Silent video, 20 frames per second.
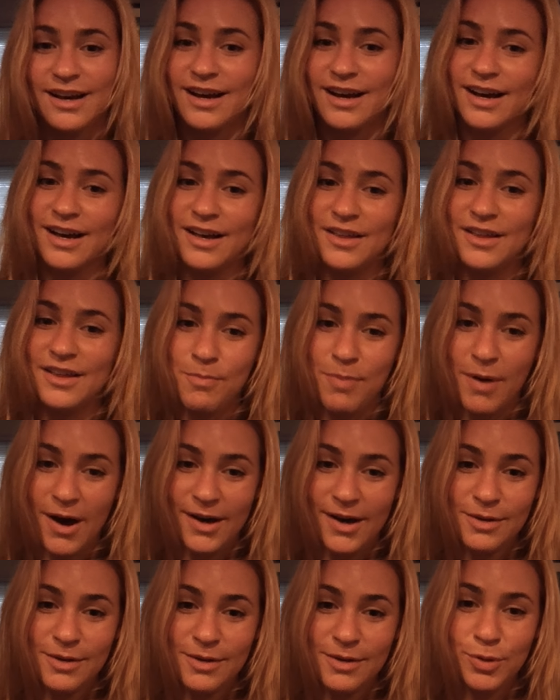the
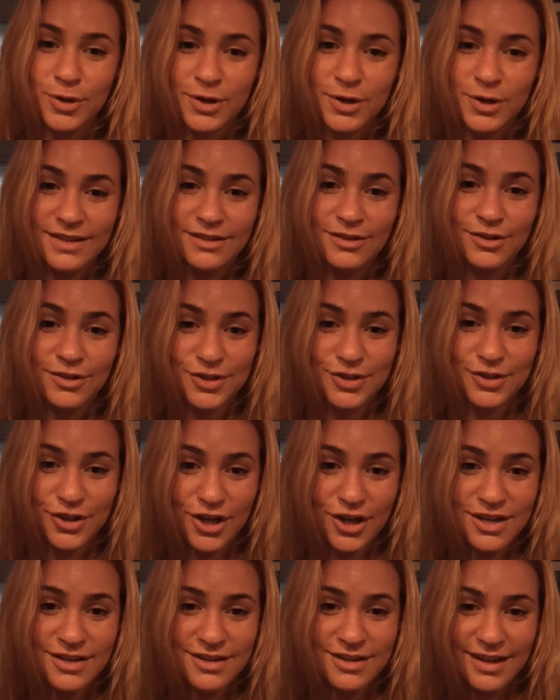bottom put in looks
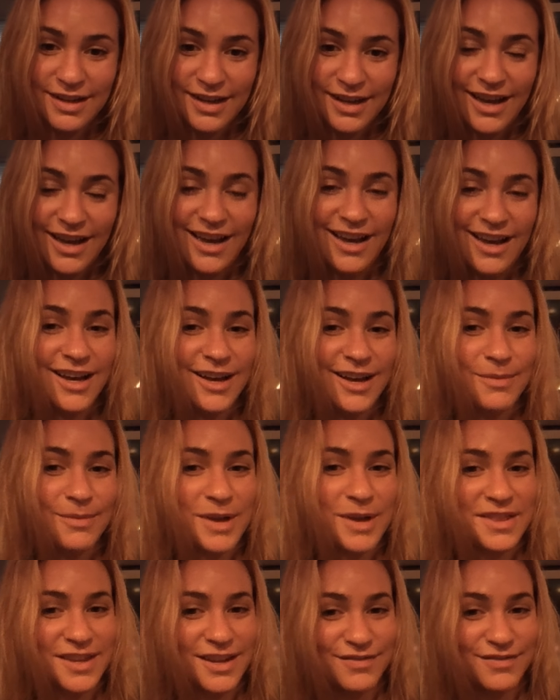good. And
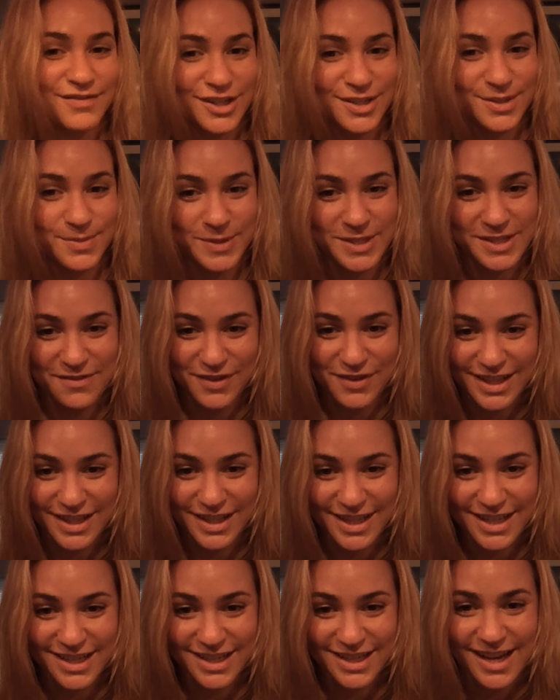then very
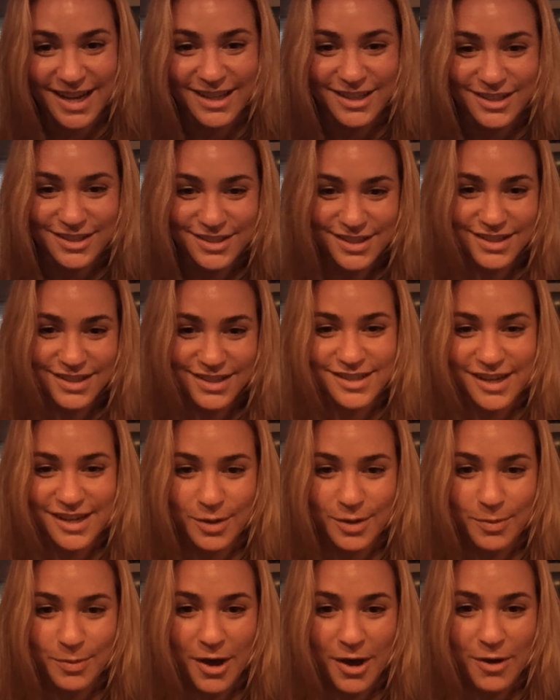specifically, Tyler's going to talk
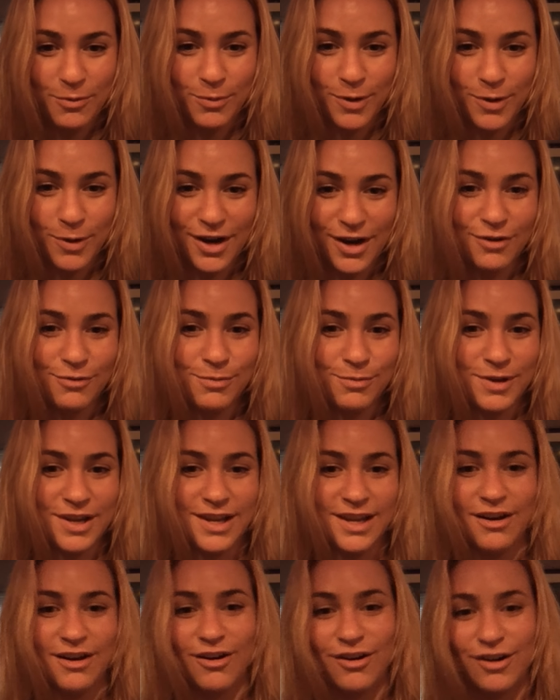about where we
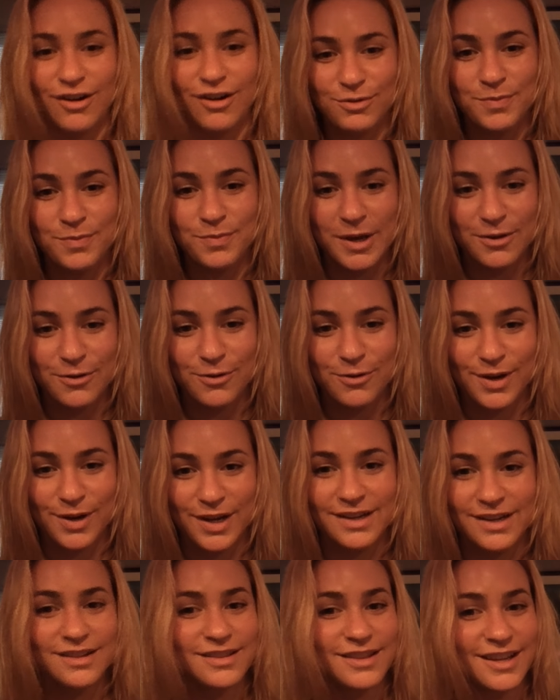are with
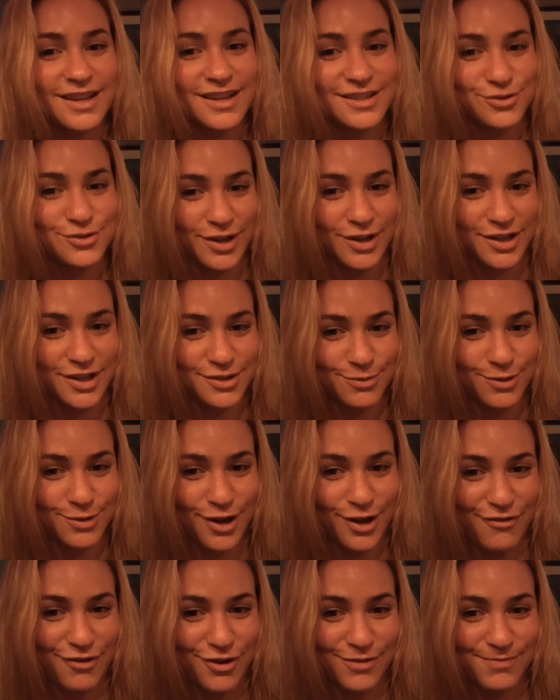Bitcoin that is trying to
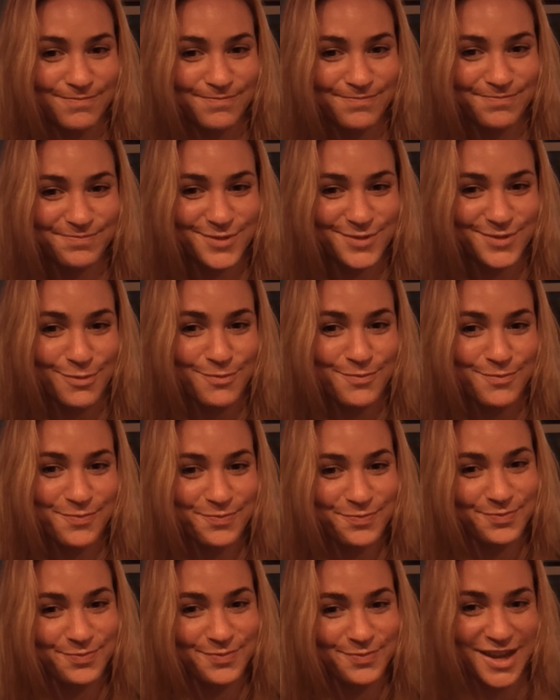recover. So
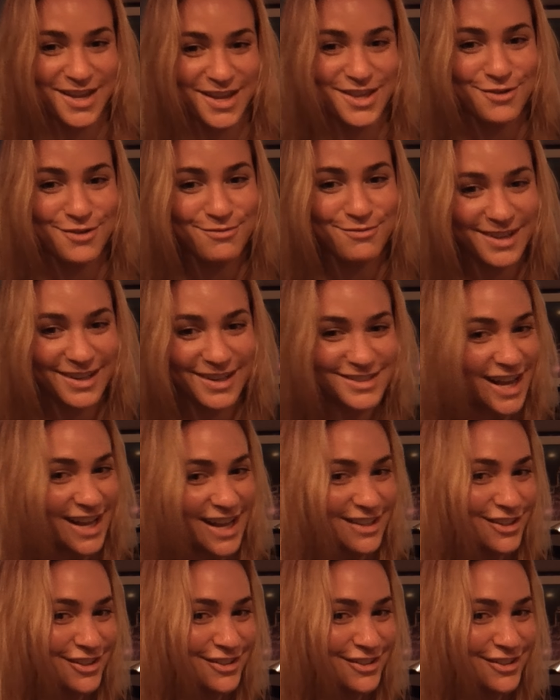thank you, Tyler.